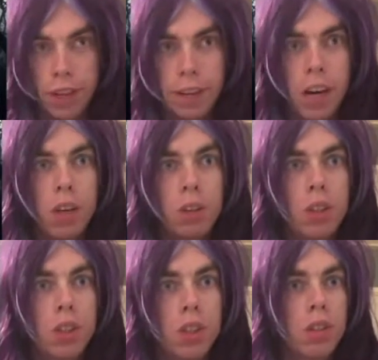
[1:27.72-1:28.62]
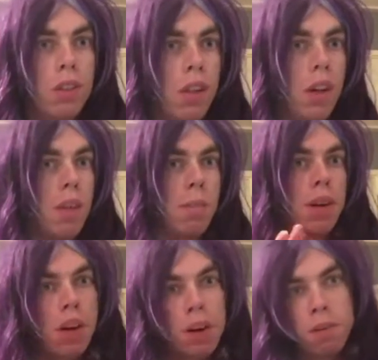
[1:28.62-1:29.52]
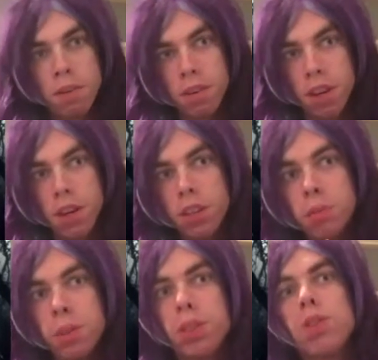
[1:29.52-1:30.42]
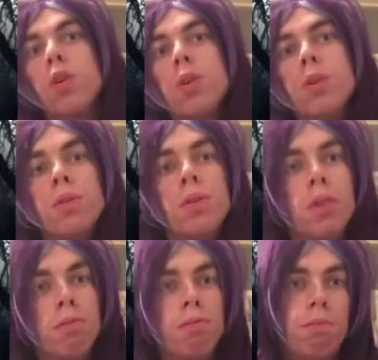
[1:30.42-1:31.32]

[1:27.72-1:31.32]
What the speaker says: and the houses burn a little bit on